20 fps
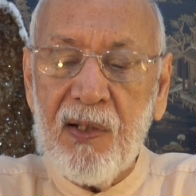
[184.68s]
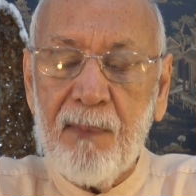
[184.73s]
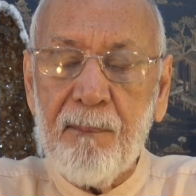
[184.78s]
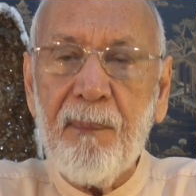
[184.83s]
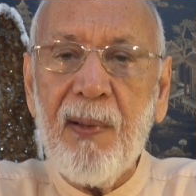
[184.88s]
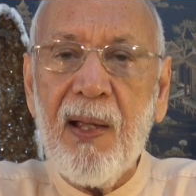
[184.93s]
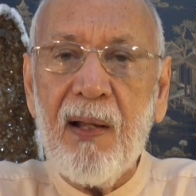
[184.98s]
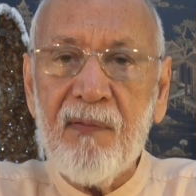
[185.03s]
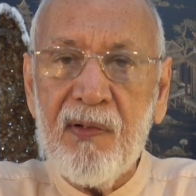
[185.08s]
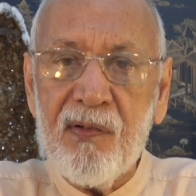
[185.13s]

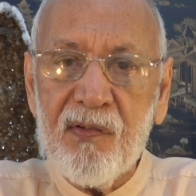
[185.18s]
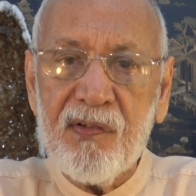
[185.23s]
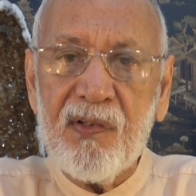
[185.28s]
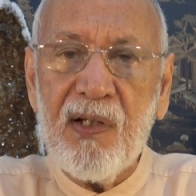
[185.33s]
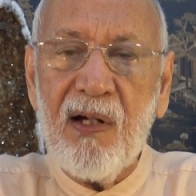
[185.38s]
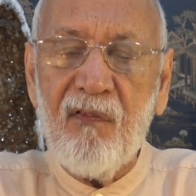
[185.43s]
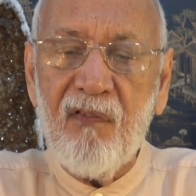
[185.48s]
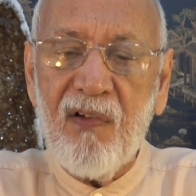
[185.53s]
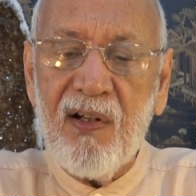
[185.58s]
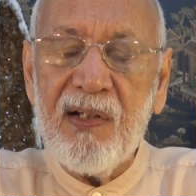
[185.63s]
and parents,
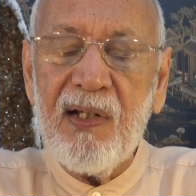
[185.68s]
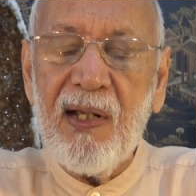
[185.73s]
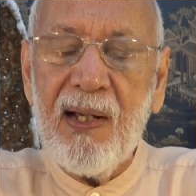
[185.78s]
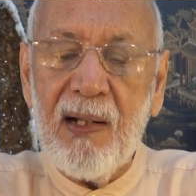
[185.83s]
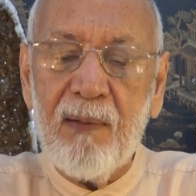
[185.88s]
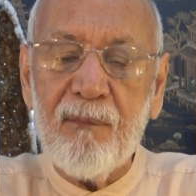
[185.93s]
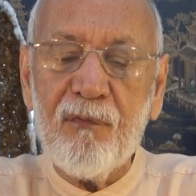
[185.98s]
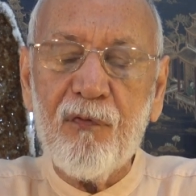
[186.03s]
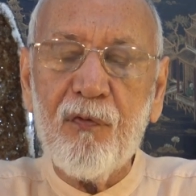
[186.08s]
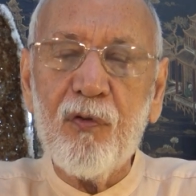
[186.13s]
they are very
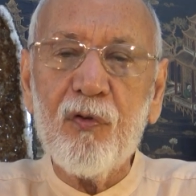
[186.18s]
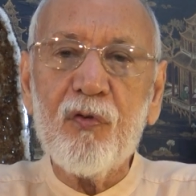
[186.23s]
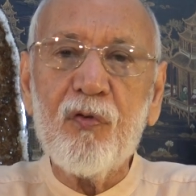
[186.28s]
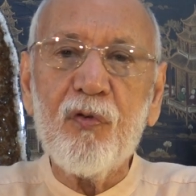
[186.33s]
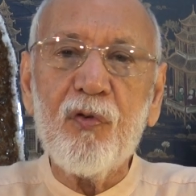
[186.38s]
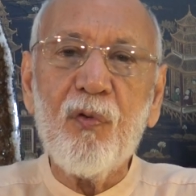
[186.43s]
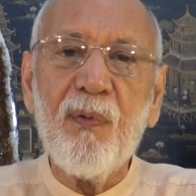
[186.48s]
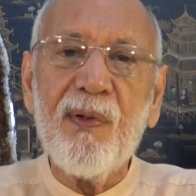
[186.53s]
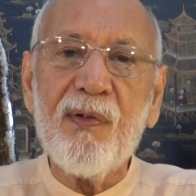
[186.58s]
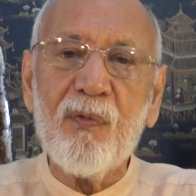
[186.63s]
helpful
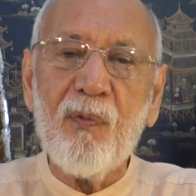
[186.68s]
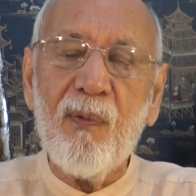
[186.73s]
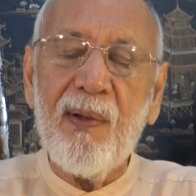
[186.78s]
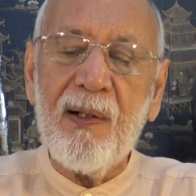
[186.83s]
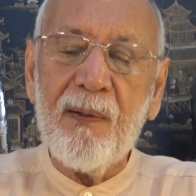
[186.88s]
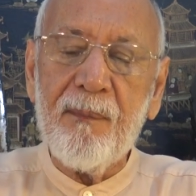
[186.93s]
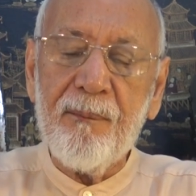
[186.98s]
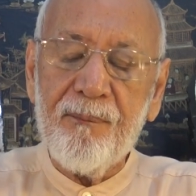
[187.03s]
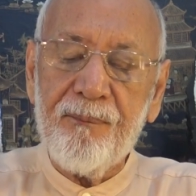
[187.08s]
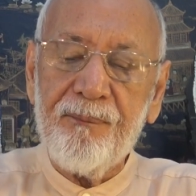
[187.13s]
to you as
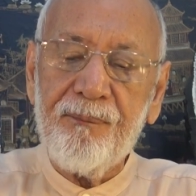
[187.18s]
well.